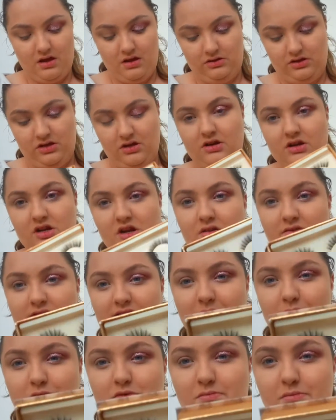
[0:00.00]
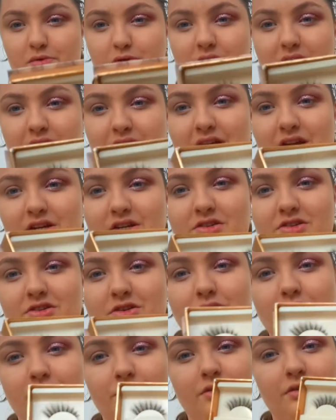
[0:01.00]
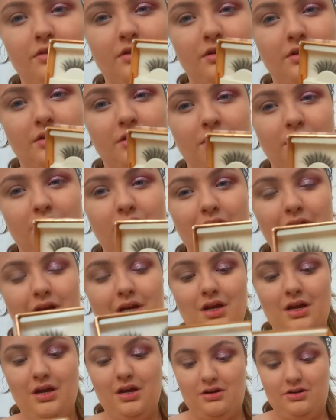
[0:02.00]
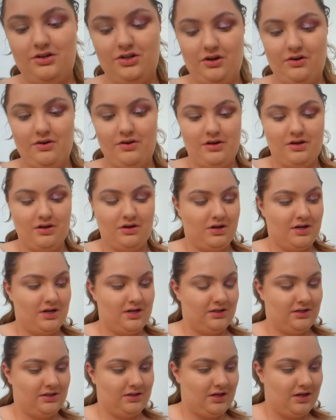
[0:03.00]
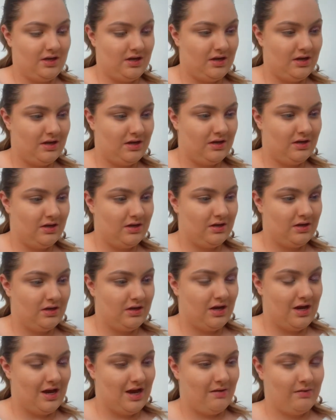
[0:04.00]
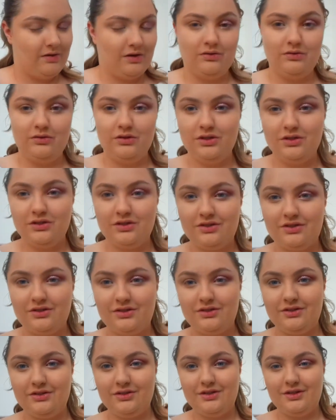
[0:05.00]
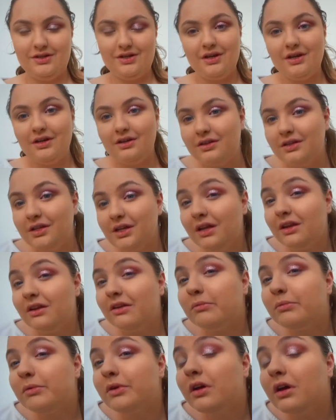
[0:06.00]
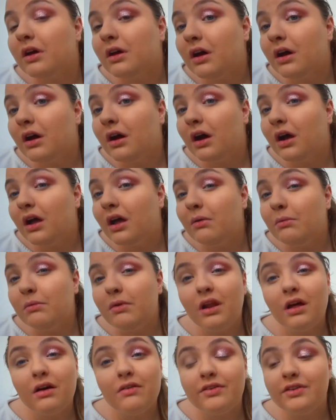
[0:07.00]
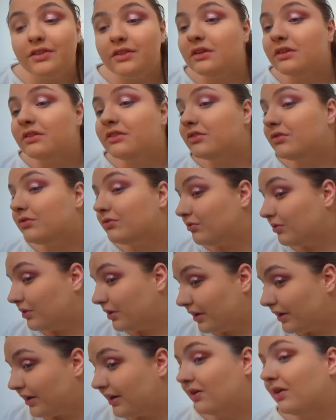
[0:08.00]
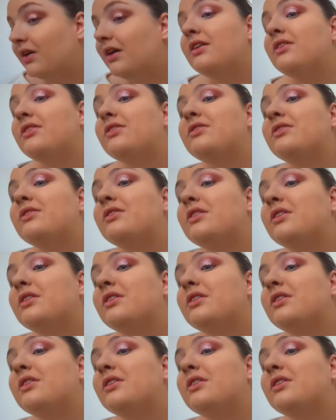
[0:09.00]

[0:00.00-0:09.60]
I'm gonna go off camera and put these lashes on. I'll show you guys how it all looks at the end, but I am loving this, it's really nice.